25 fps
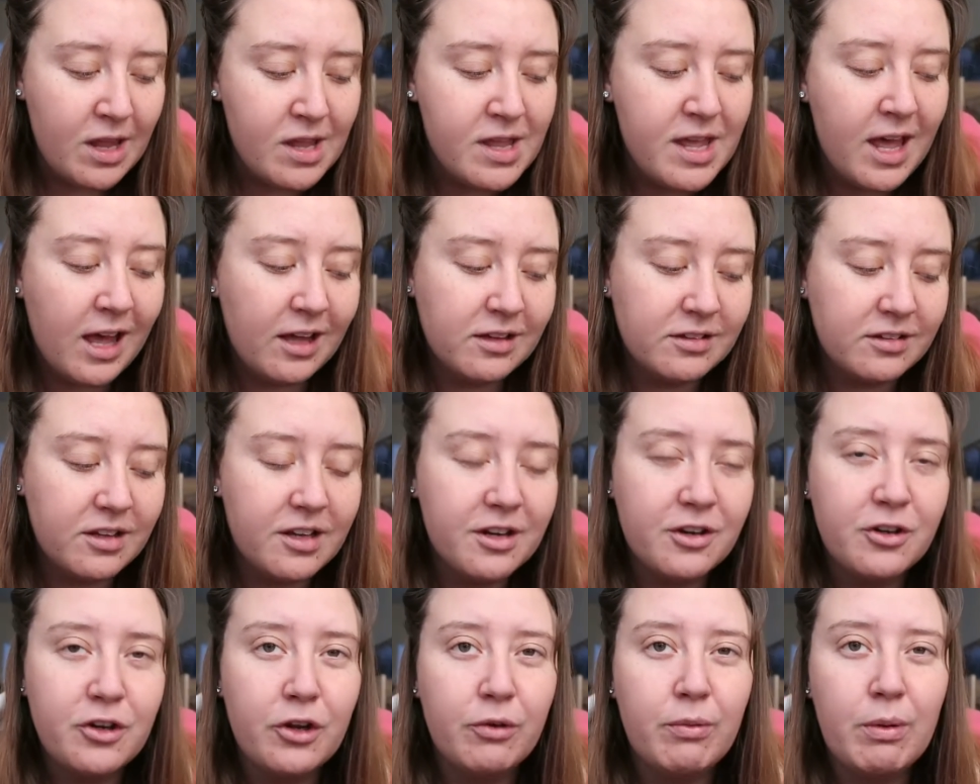yeah, it's
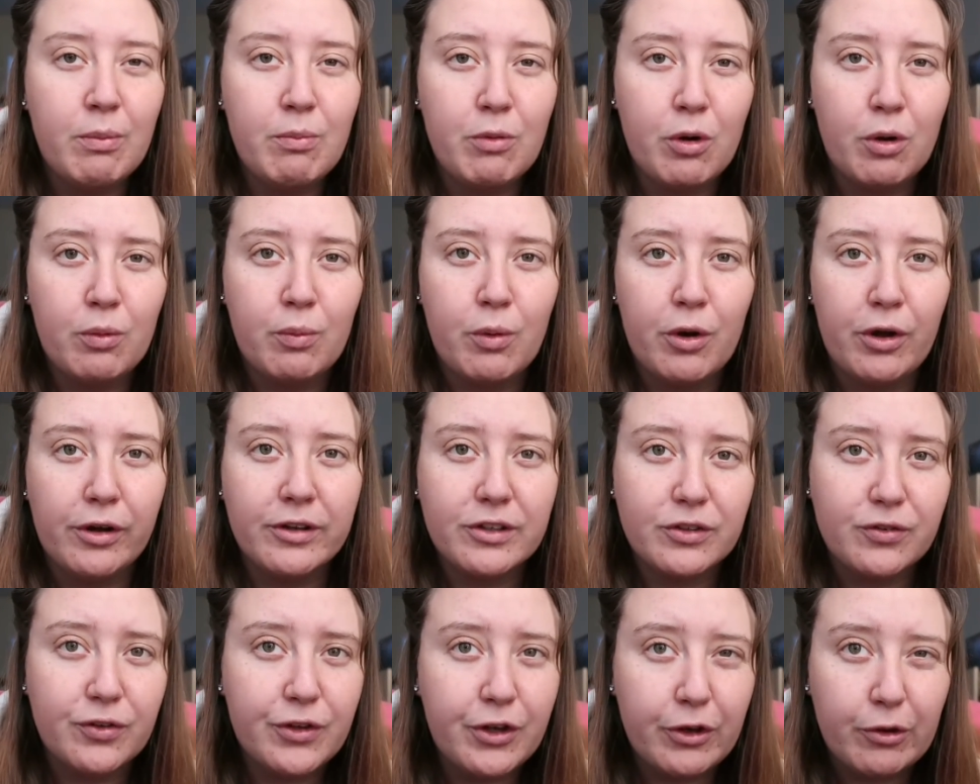like knowing what
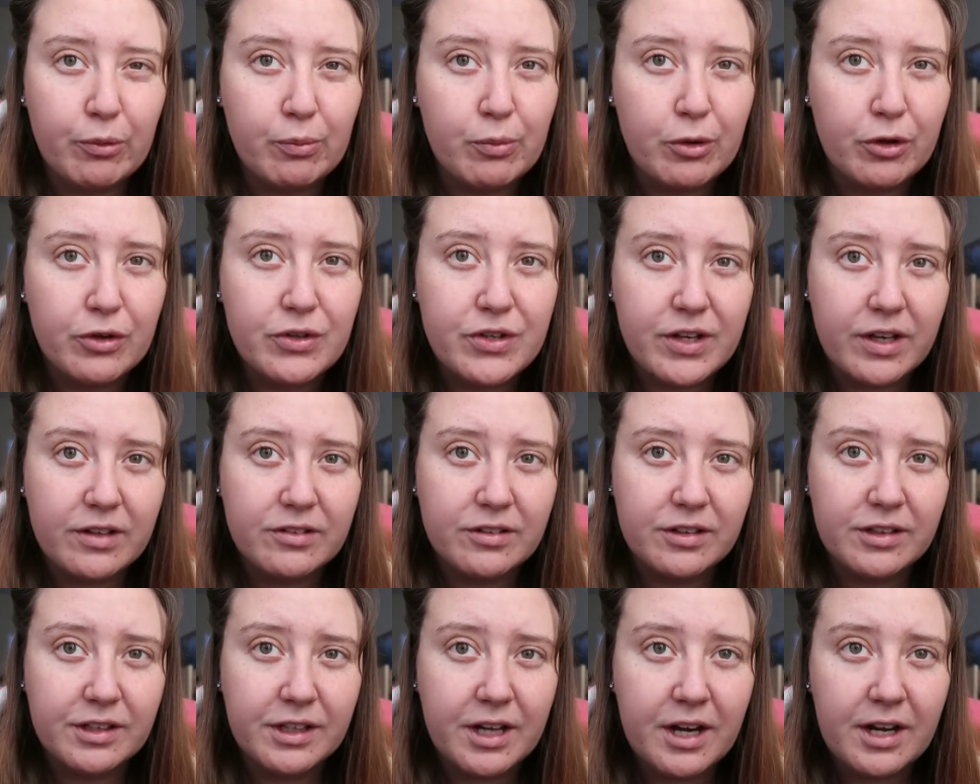works for you and what
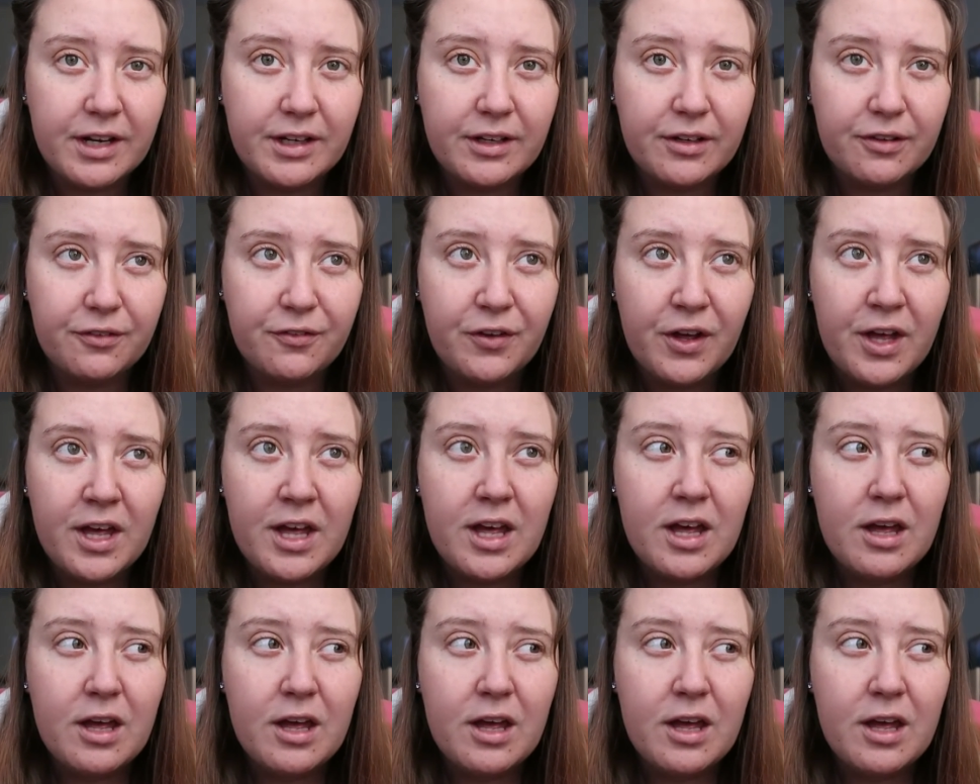doesn't, kind of